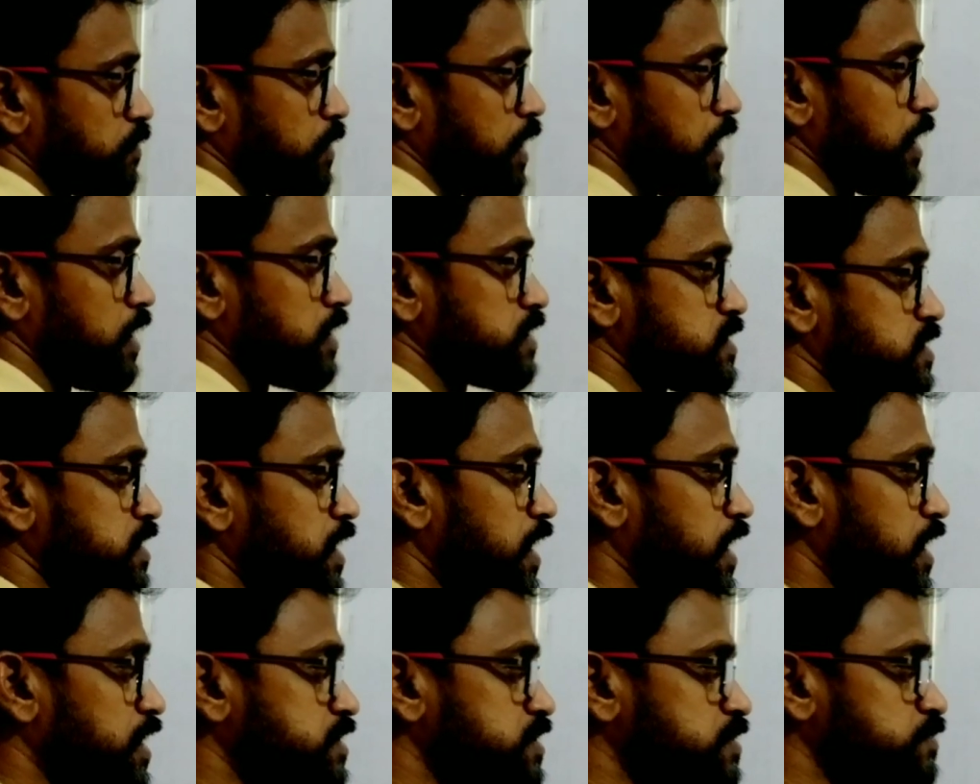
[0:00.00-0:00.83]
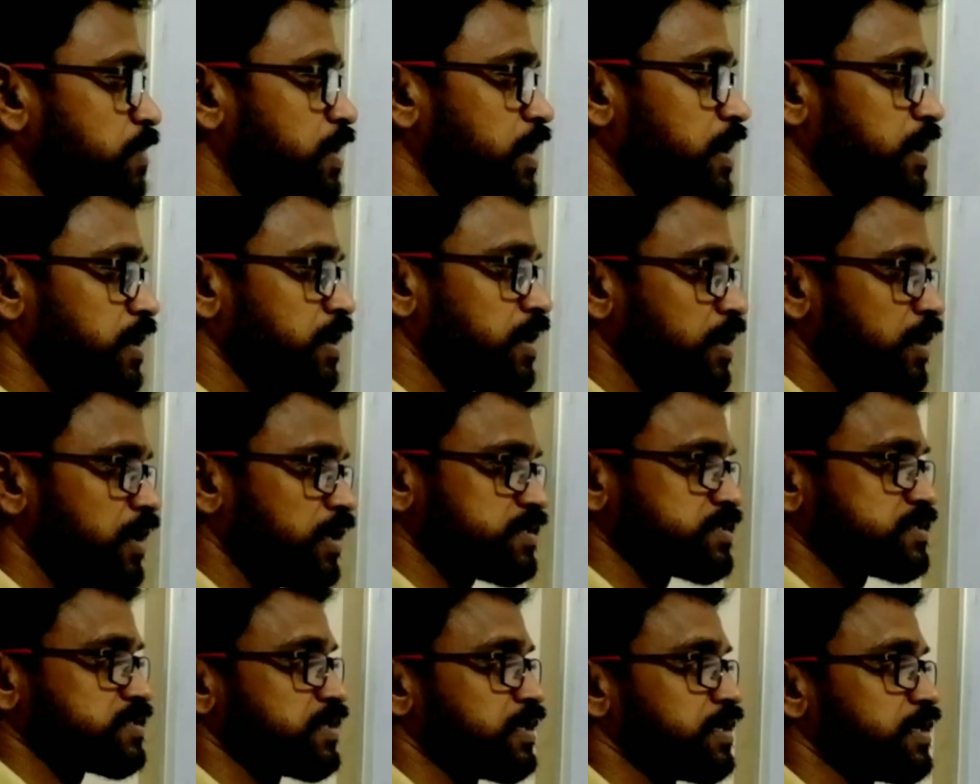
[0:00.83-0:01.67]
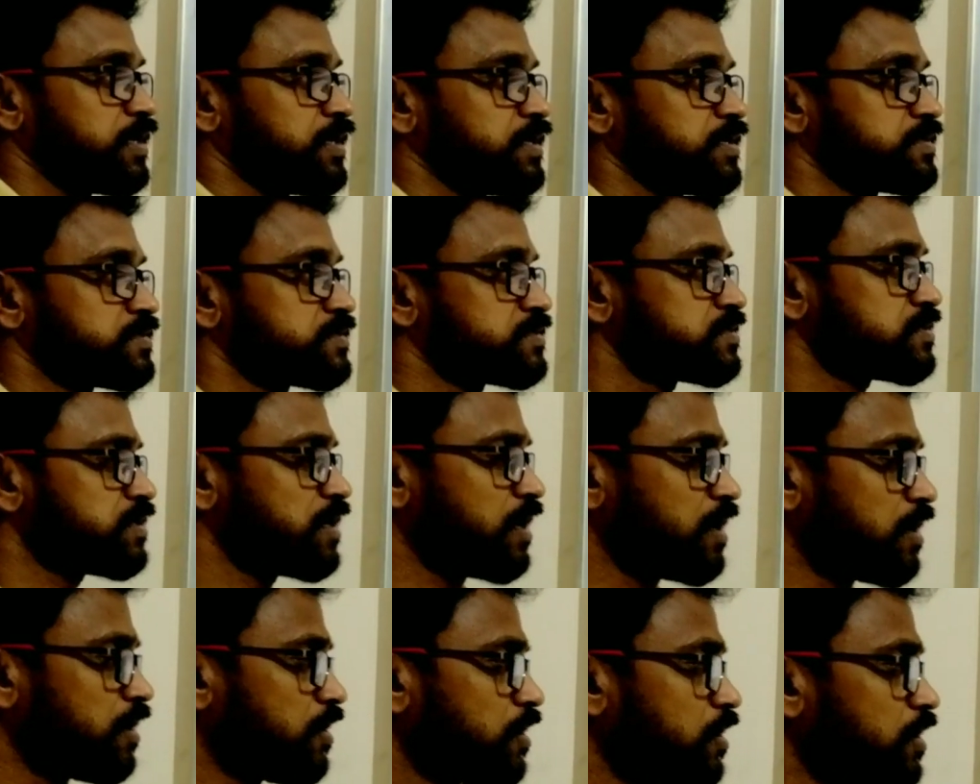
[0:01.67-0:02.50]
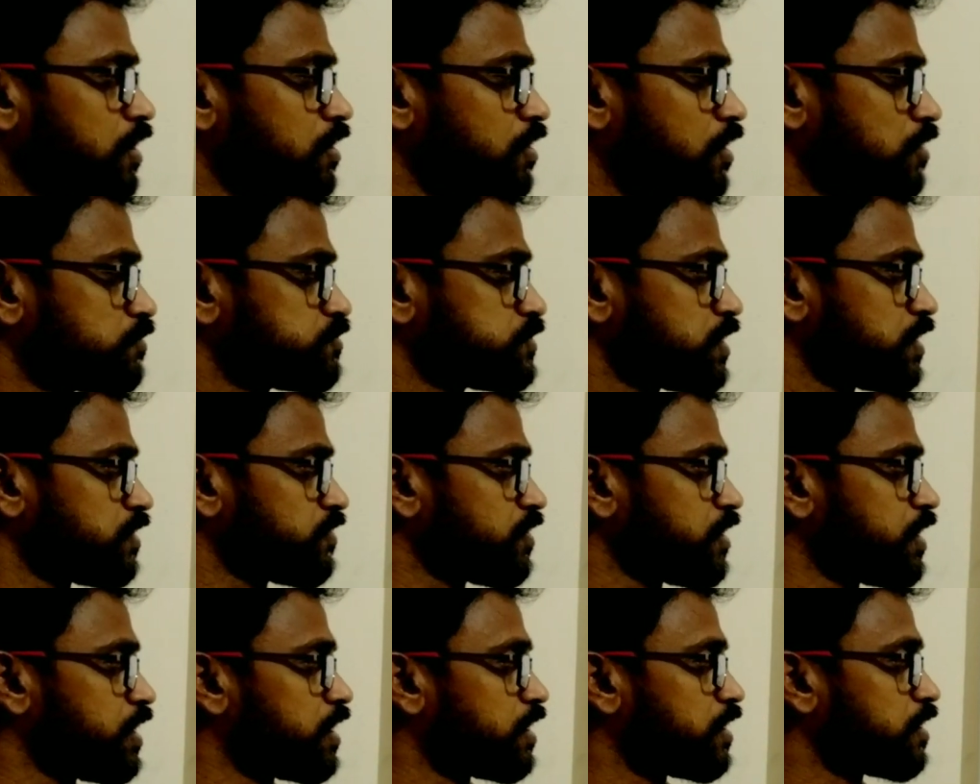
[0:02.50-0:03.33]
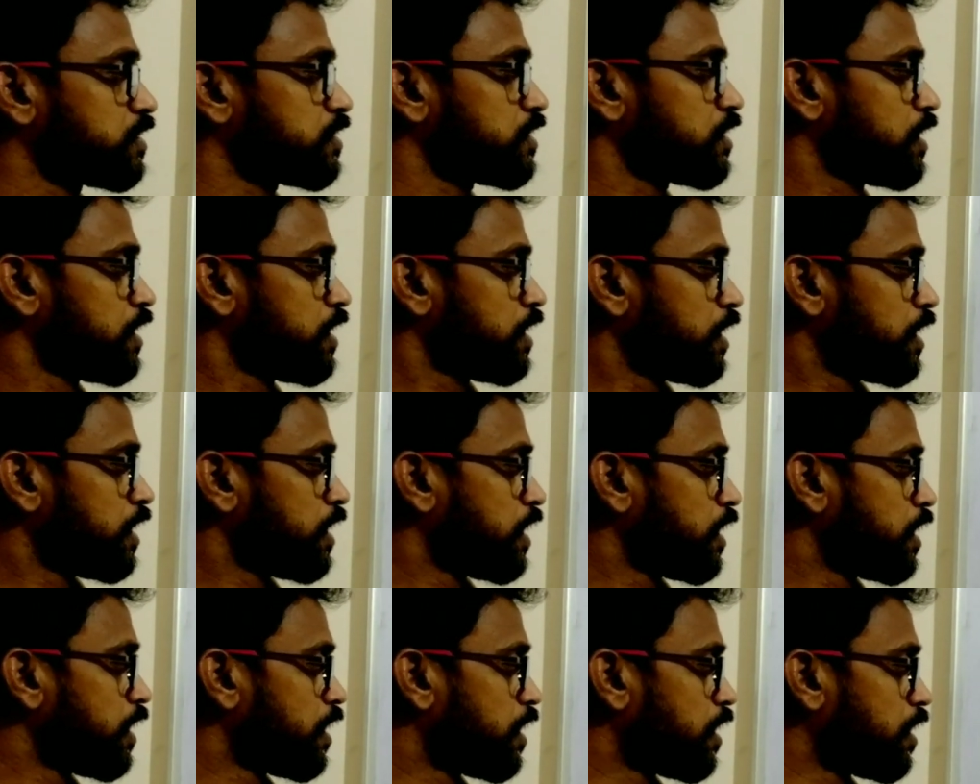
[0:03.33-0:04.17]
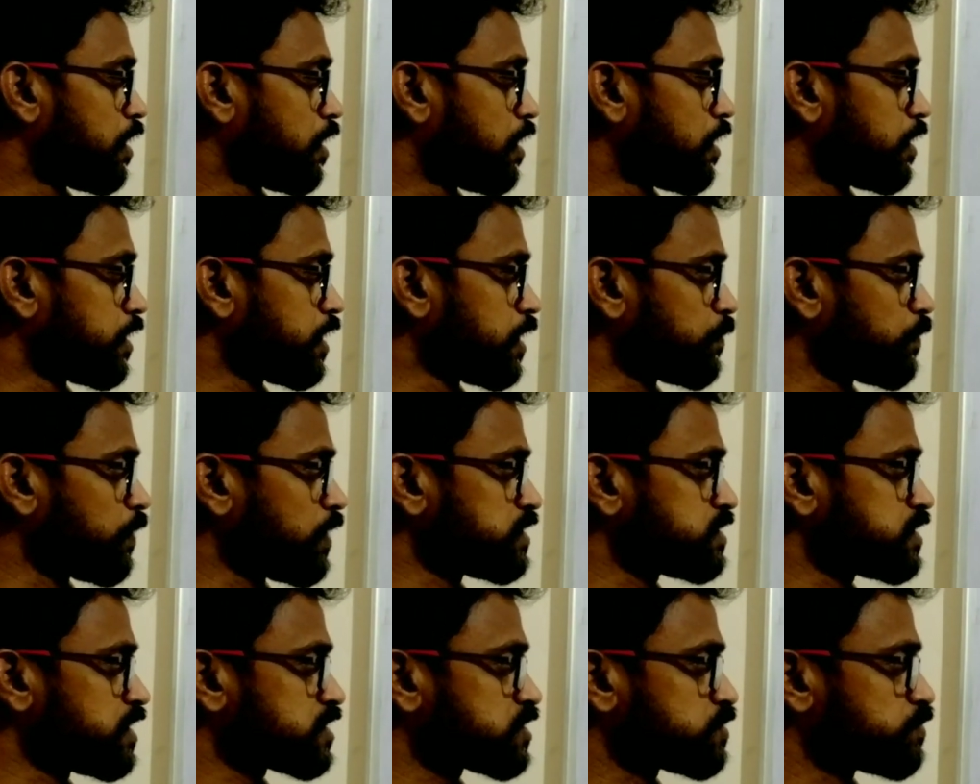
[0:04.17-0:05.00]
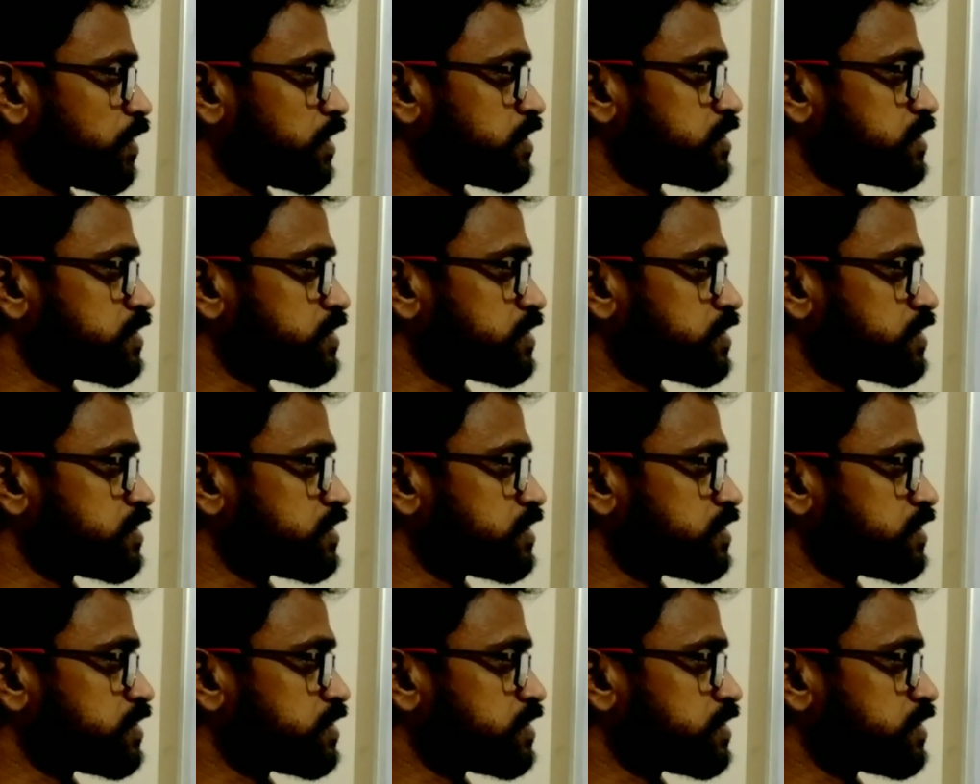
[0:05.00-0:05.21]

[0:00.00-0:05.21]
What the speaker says: minus sin x by x sin x. Now observe here, replace x by